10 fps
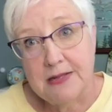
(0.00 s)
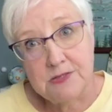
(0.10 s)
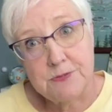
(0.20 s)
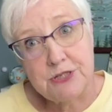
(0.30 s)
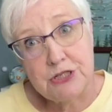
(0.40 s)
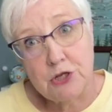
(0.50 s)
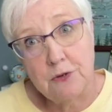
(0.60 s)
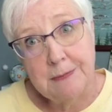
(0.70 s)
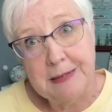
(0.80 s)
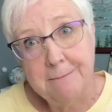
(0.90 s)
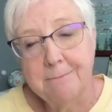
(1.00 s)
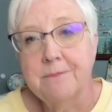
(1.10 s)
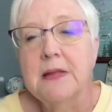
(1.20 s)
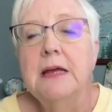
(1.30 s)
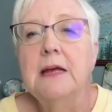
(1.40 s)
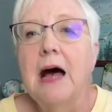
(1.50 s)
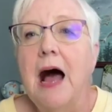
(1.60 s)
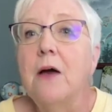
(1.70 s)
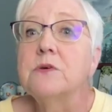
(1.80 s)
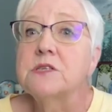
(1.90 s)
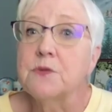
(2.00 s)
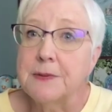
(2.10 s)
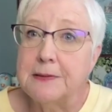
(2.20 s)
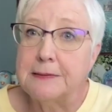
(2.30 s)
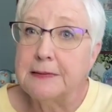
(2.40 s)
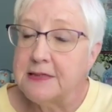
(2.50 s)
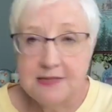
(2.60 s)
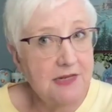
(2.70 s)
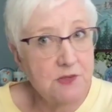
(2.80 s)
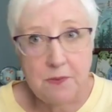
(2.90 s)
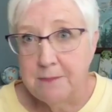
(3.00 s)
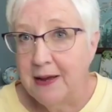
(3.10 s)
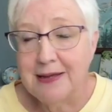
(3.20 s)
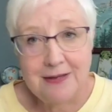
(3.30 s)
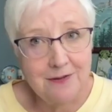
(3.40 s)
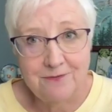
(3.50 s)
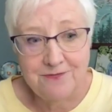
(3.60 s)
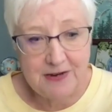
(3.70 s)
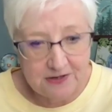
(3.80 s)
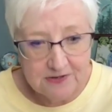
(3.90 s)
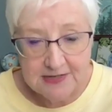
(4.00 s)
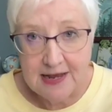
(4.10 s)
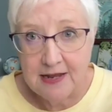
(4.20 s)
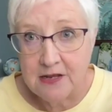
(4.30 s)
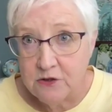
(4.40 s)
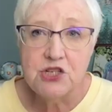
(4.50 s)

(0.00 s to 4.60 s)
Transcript: That's what she told me. I was thrilled because that's what my kiln fires at.